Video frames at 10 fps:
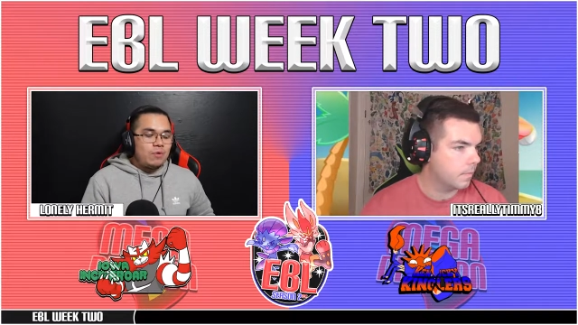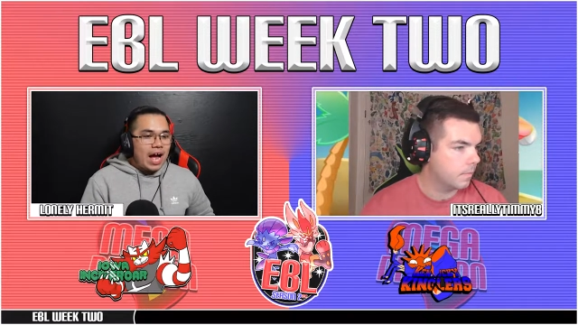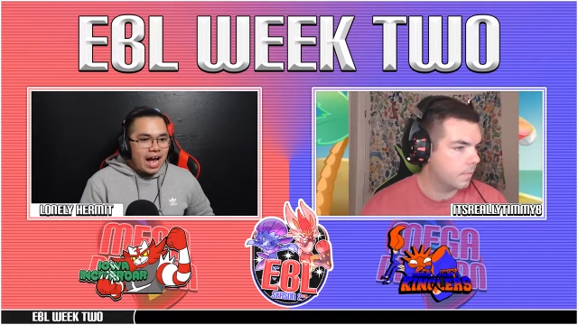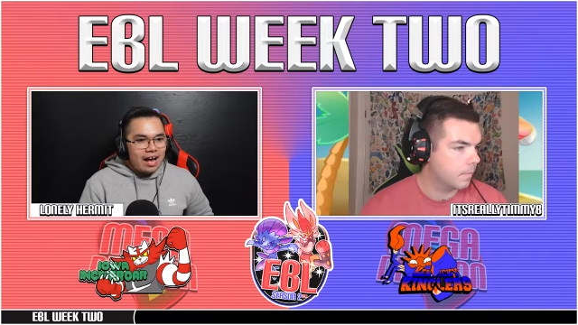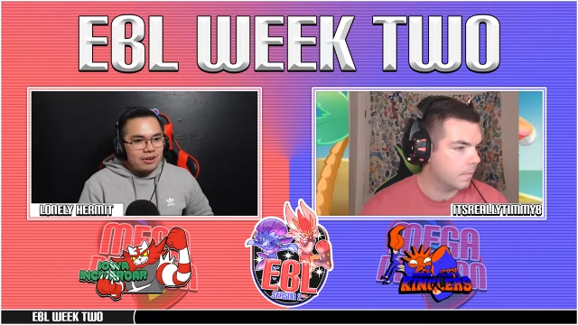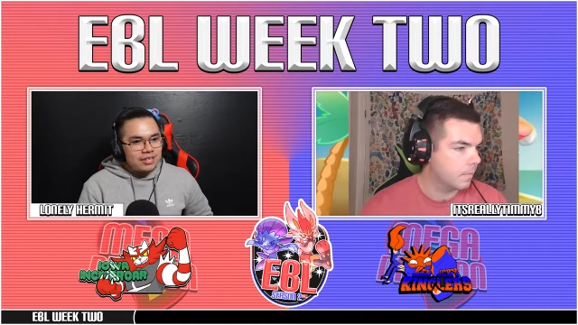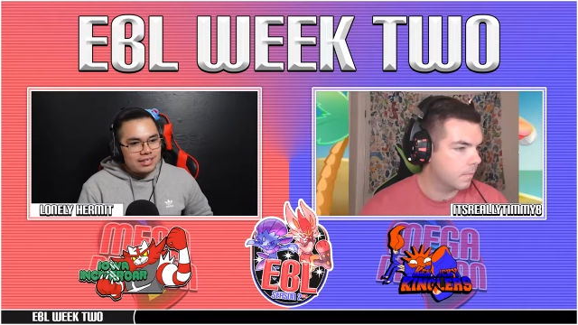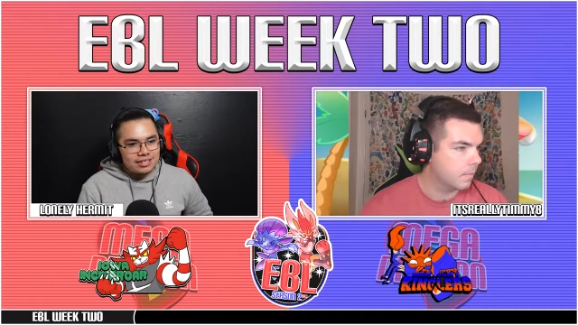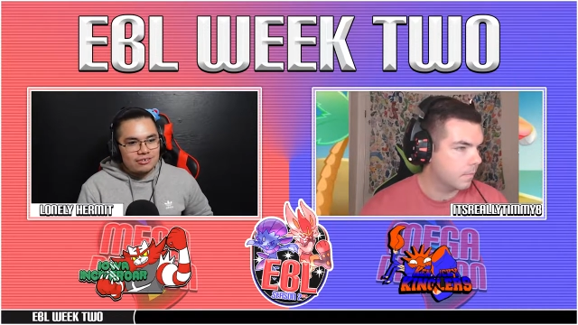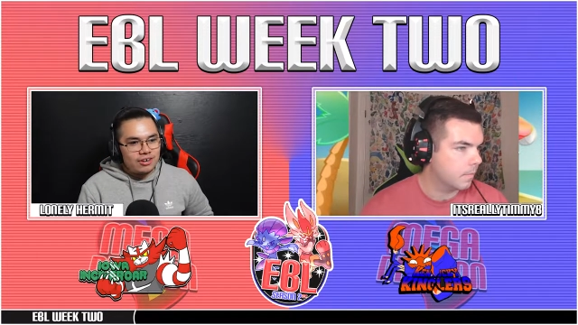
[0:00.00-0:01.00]
Speaker 1: Wow,
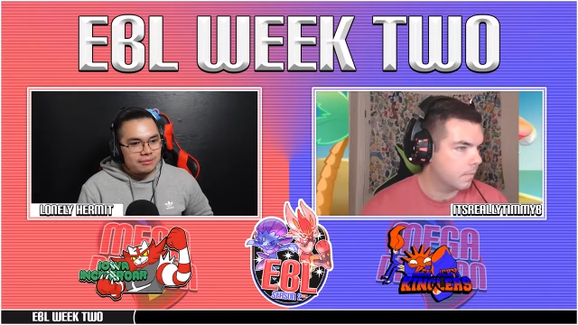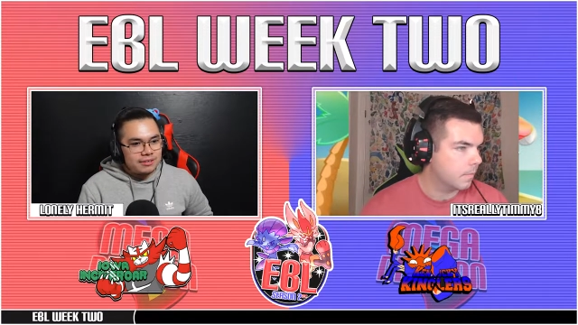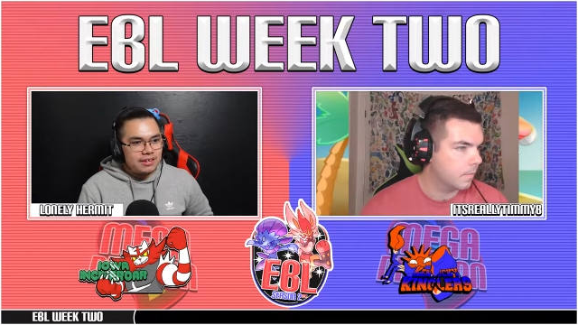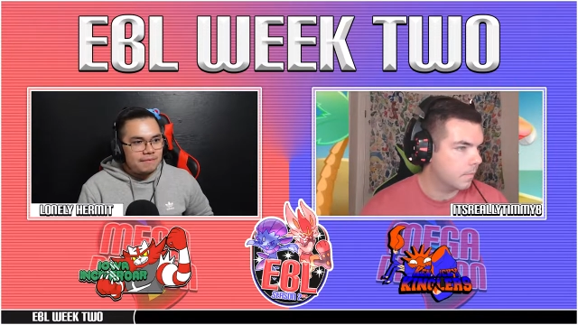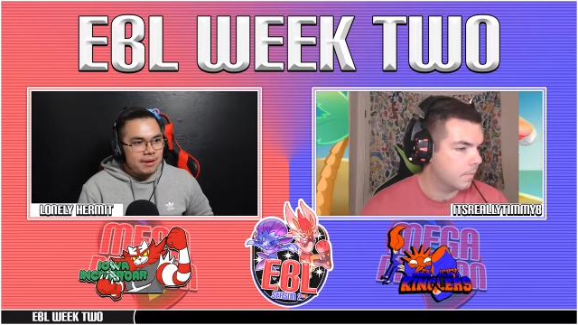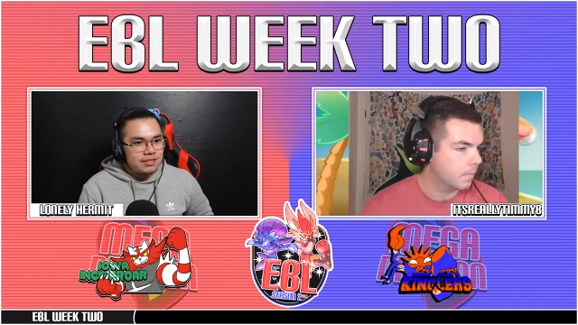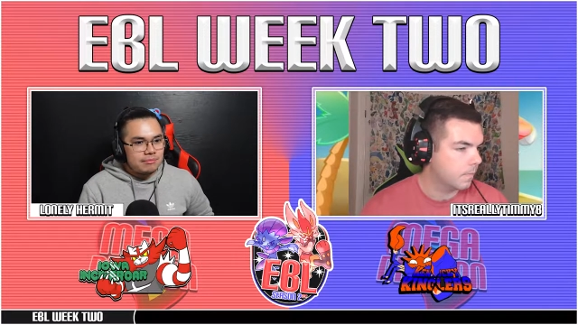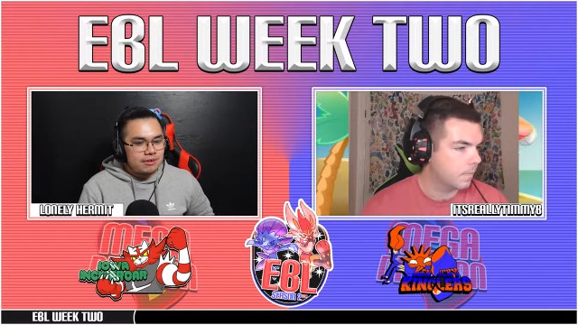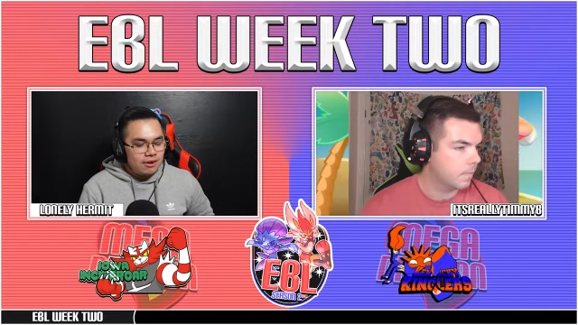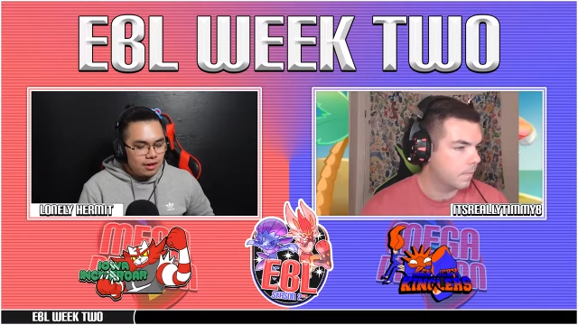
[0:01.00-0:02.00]
that's an incredibly tough
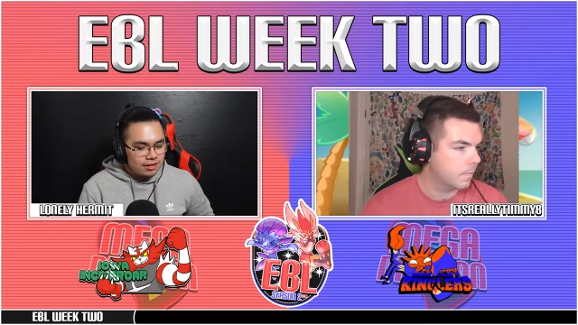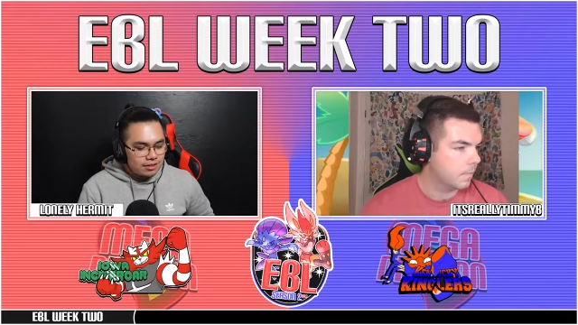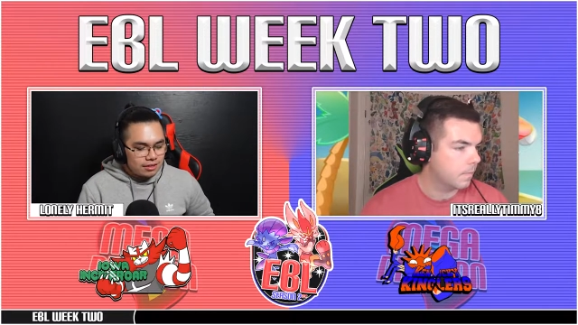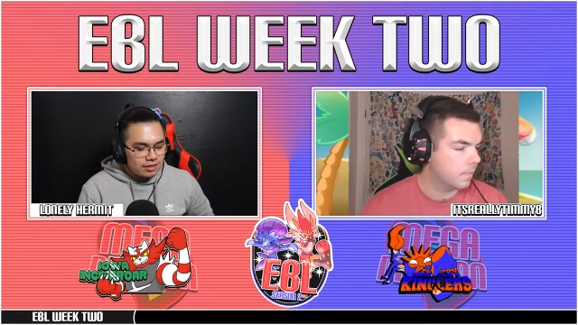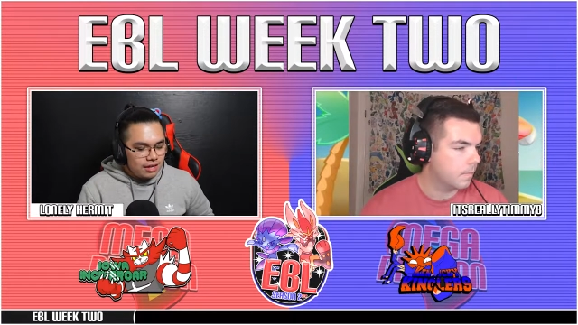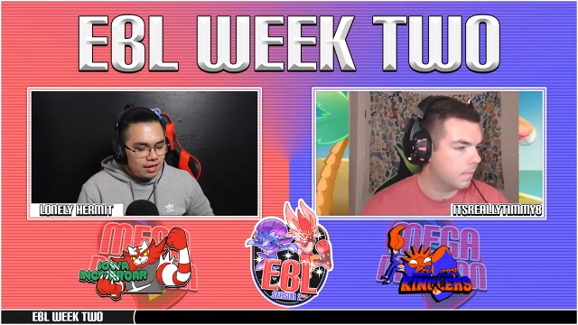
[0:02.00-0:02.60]
matchup to call actually.